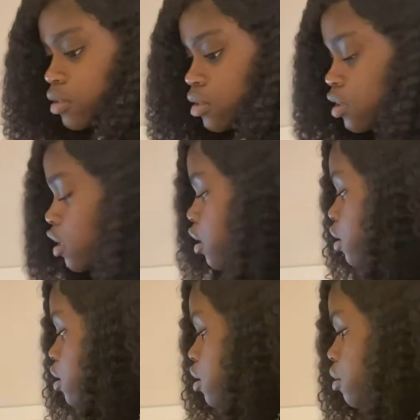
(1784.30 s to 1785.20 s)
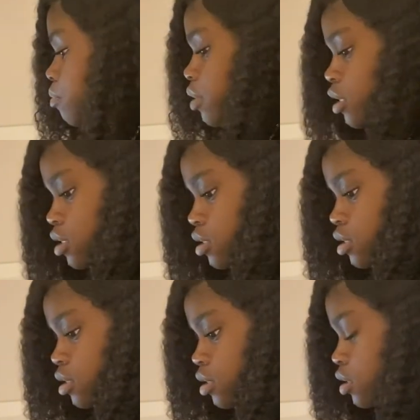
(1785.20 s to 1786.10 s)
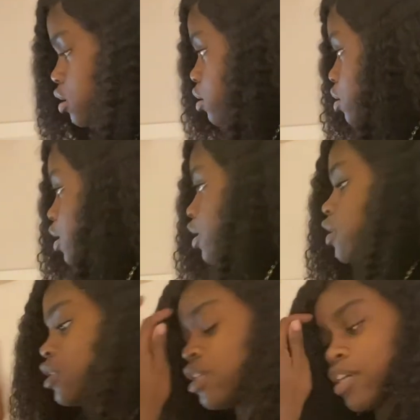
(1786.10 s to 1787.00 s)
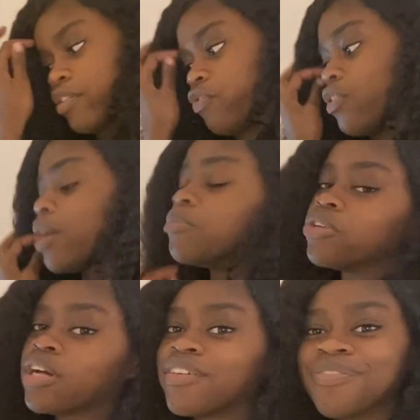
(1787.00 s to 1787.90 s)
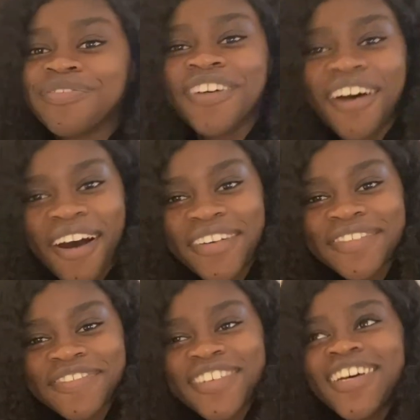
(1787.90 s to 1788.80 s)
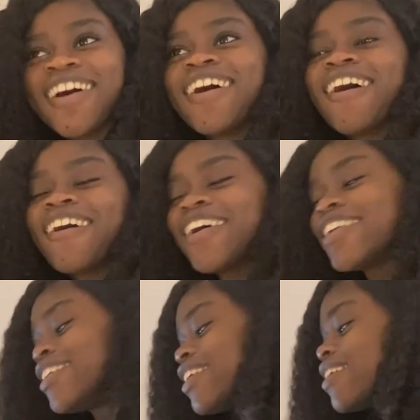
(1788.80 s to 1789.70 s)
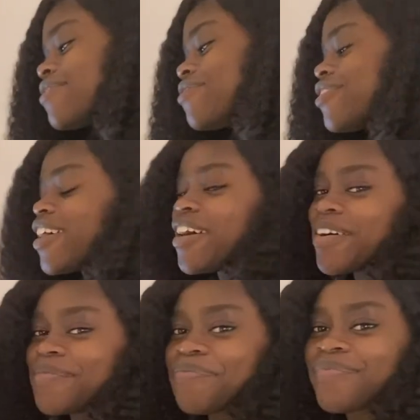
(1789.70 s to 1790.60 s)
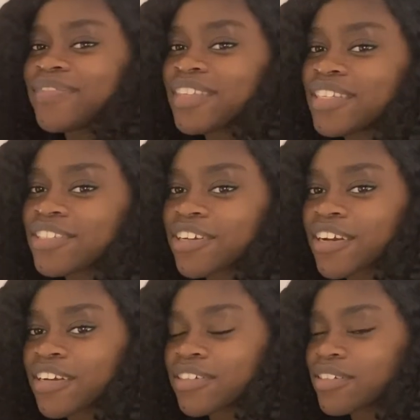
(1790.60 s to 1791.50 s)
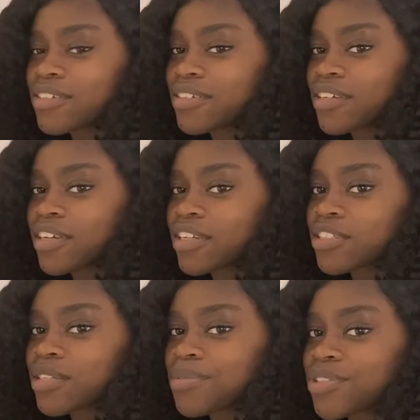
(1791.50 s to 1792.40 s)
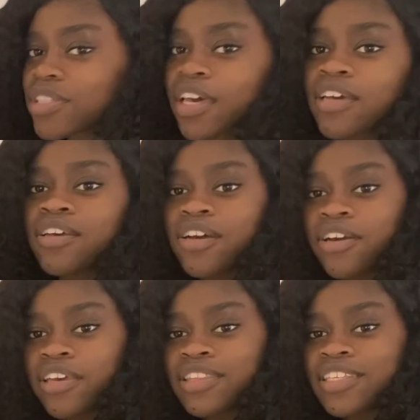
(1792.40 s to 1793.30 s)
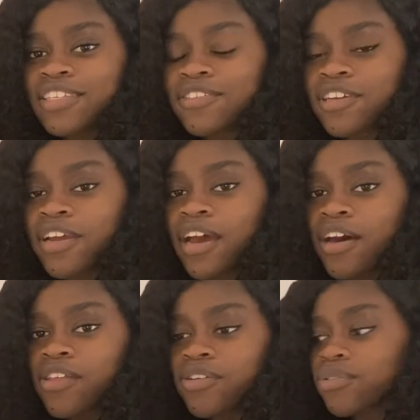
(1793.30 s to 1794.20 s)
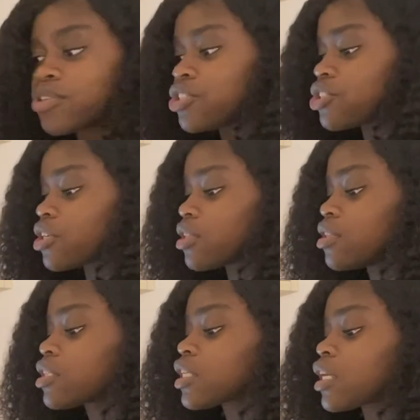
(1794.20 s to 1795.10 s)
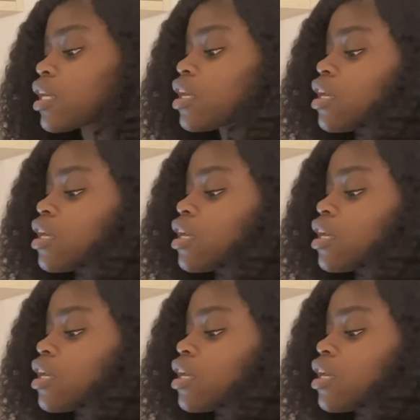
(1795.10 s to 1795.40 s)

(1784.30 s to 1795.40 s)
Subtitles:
yeah, but I think I've rambled on enough. These are, I gotta stop doing that. Okay, these are how the orders are looking.